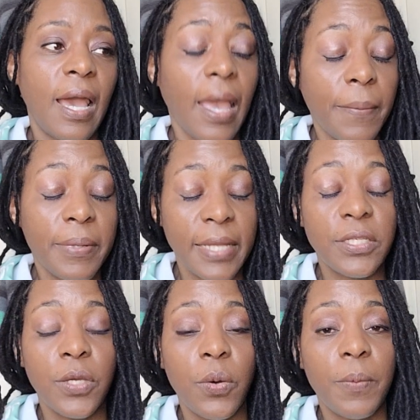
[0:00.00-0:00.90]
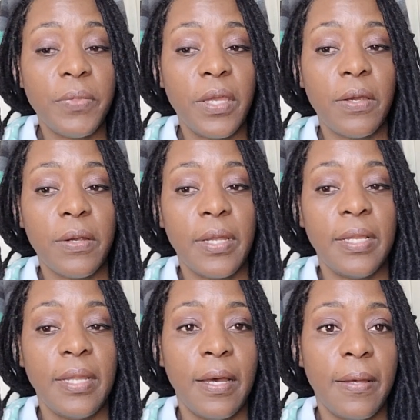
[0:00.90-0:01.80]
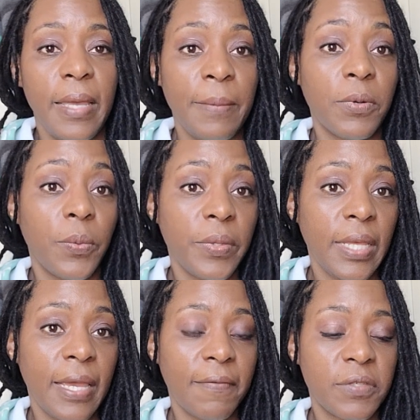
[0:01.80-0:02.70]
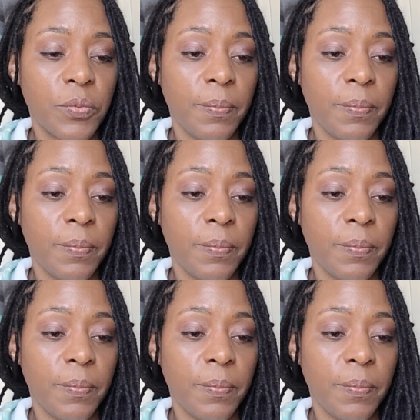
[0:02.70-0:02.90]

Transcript: I plan to go up there in April when they have